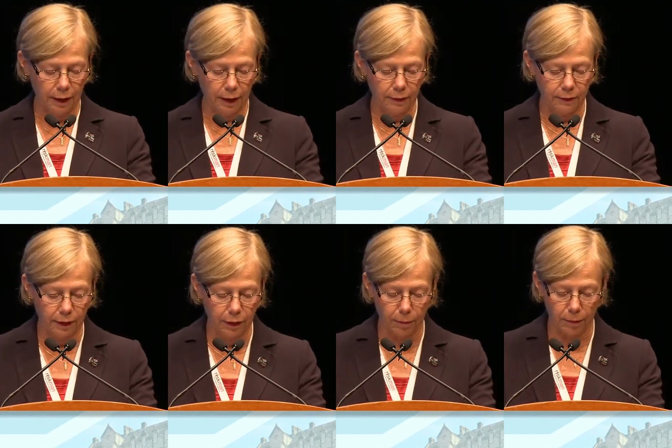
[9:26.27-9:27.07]

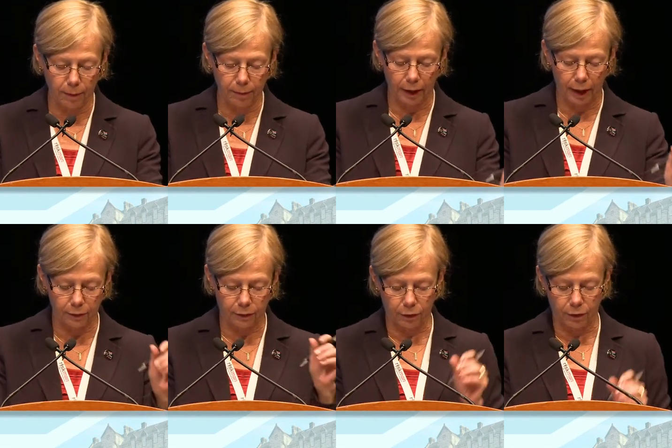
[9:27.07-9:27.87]
Omaima
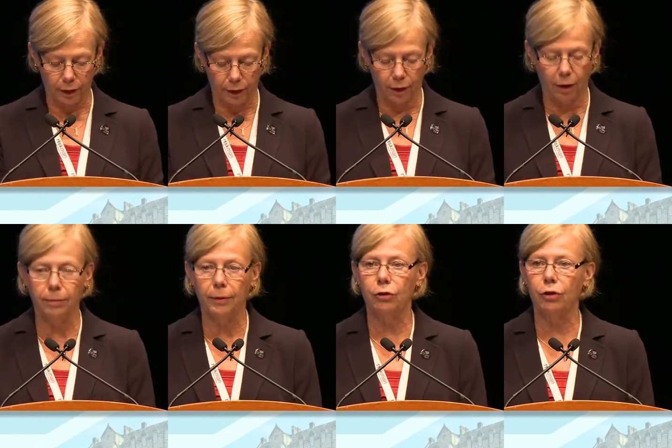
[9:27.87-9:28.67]
Nasser and
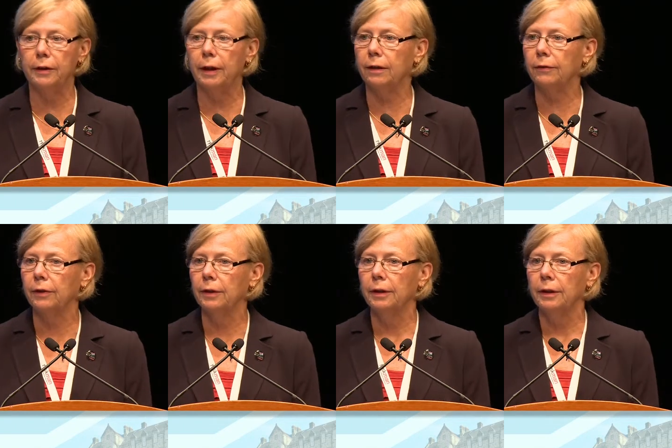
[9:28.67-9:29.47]
Ahmed Chatat.